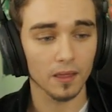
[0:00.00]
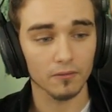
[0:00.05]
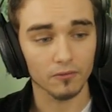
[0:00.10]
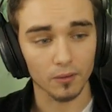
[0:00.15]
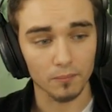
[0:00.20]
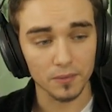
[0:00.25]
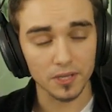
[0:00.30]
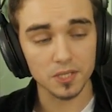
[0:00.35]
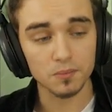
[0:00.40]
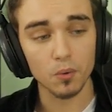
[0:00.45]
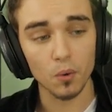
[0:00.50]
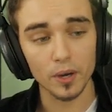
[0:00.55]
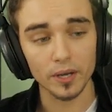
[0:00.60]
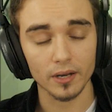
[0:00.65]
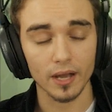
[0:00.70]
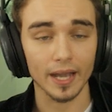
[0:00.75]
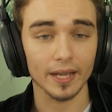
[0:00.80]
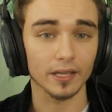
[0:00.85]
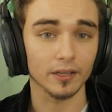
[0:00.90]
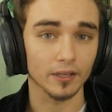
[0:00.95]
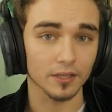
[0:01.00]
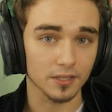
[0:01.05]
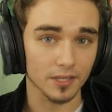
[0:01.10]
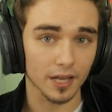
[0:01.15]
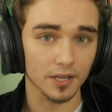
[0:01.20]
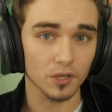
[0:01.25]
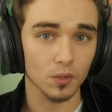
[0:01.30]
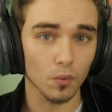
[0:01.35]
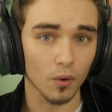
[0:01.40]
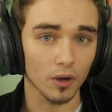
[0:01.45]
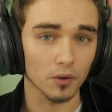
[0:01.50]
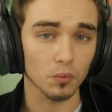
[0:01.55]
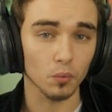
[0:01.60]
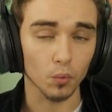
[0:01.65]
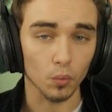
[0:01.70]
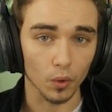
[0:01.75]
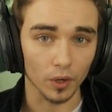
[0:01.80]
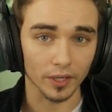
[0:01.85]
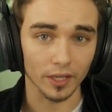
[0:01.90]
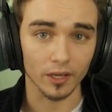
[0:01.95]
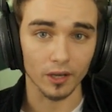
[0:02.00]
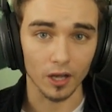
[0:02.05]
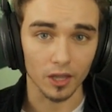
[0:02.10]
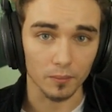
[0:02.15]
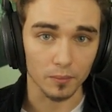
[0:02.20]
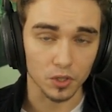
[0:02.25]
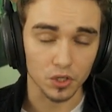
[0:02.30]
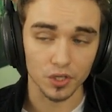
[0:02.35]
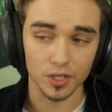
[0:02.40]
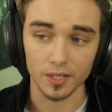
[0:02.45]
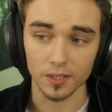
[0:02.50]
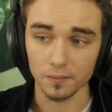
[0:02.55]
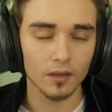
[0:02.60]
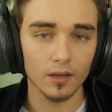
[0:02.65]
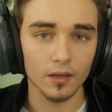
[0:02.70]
From this point, I can continue on working on the machine.